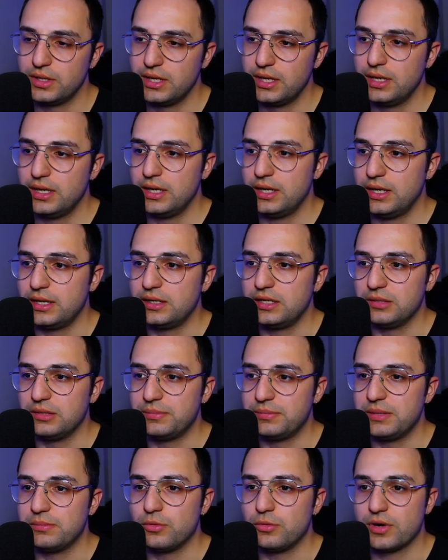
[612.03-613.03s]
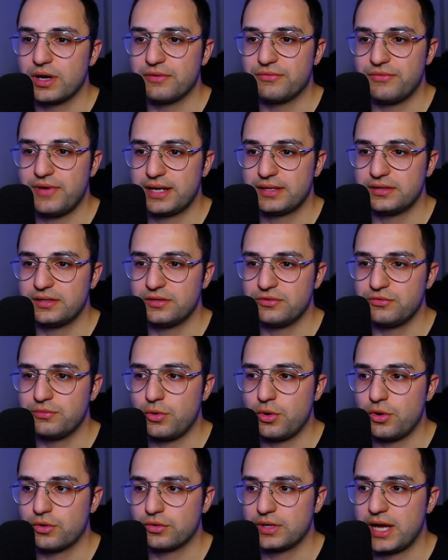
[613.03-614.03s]
it'll be more effective,
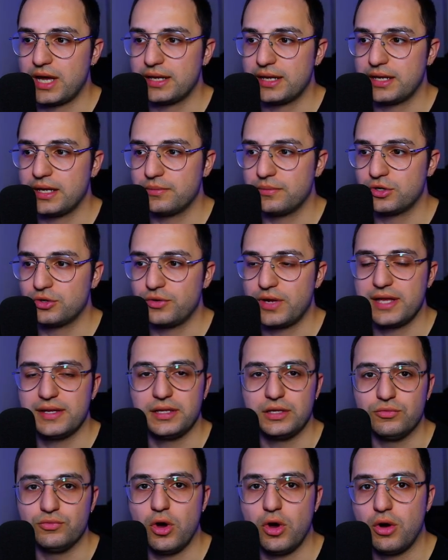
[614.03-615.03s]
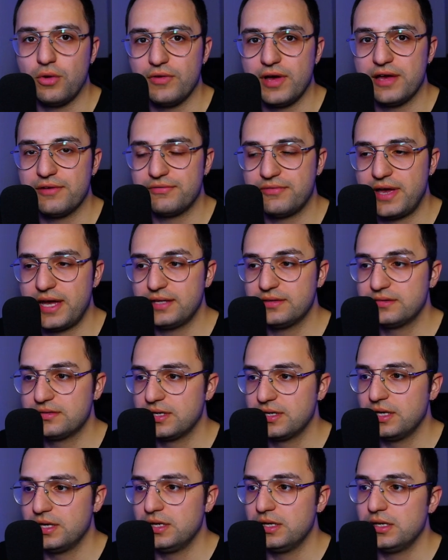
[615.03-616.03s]
more kind of creating wow effect
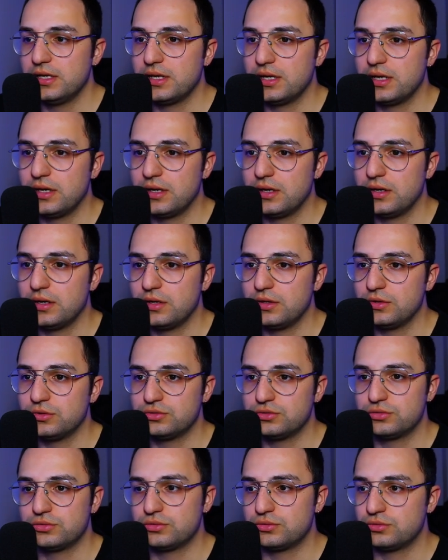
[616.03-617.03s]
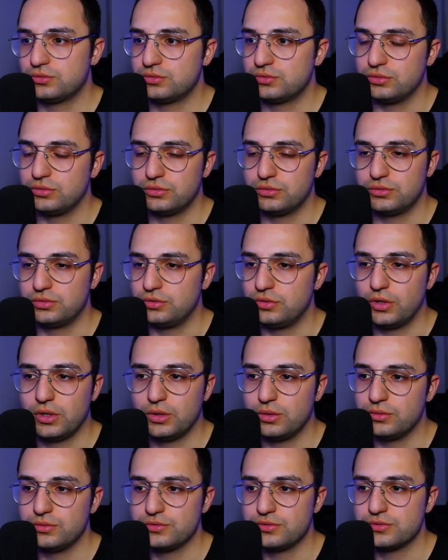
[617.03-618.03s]
to
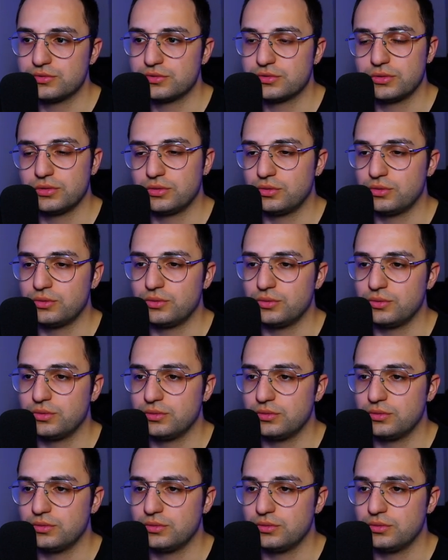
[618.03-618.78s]
those who